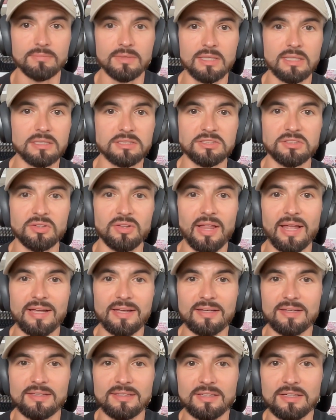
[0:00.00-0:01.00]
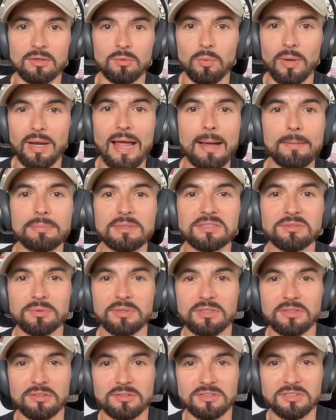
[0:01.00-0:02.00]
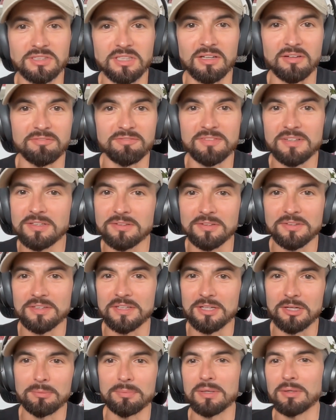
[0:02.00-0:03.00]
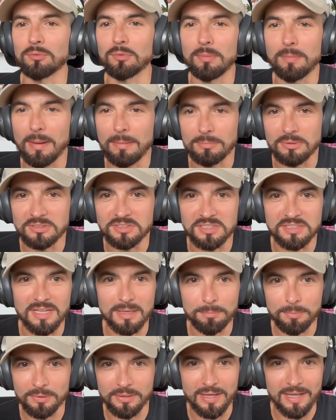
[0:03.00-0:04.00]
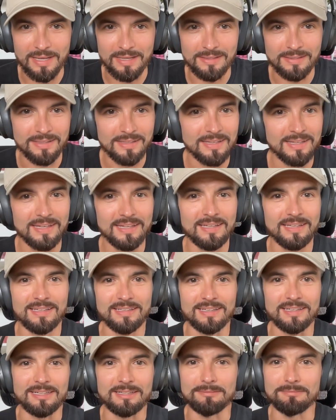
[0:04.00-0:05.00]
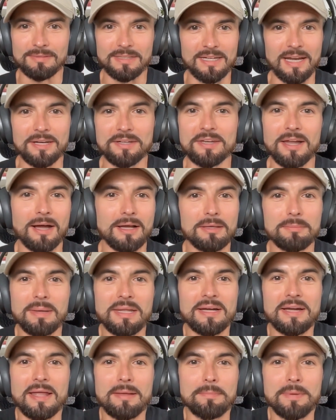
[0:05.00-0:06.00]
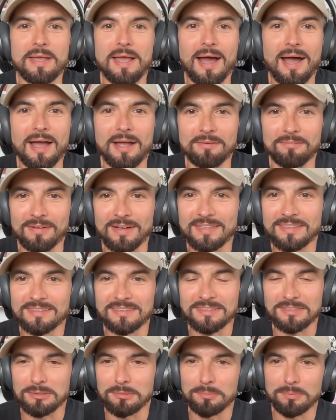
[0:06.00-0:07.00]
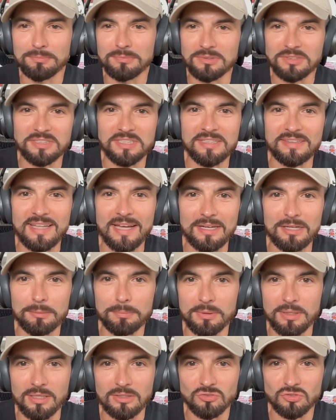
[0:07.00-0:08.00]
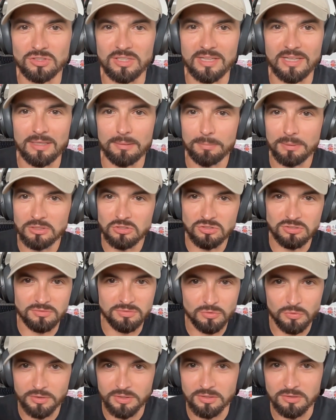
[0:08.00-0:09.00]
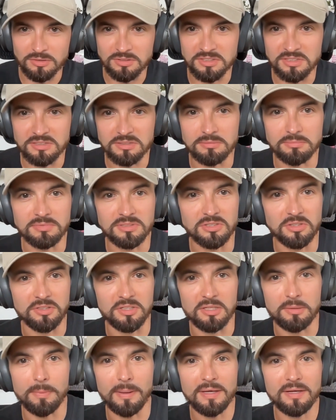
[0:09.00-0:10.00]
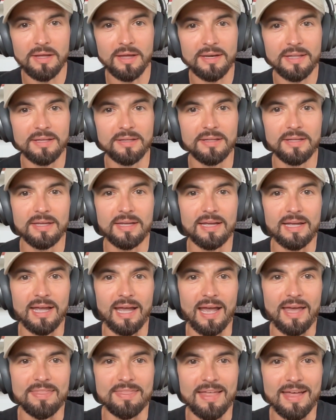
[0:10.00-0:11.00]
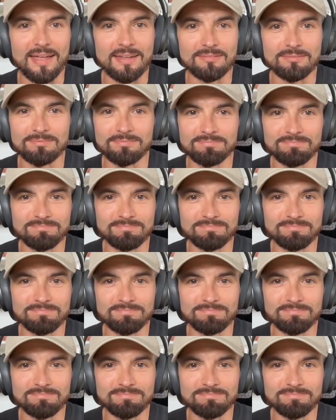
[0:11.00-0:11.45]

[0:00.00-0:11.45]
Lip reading: So like, what happens when there's a field that nobody remembers to deprecate? An undocumented API, right? So you sneak that into production and then a bunch of critical systems start to depend on it. And then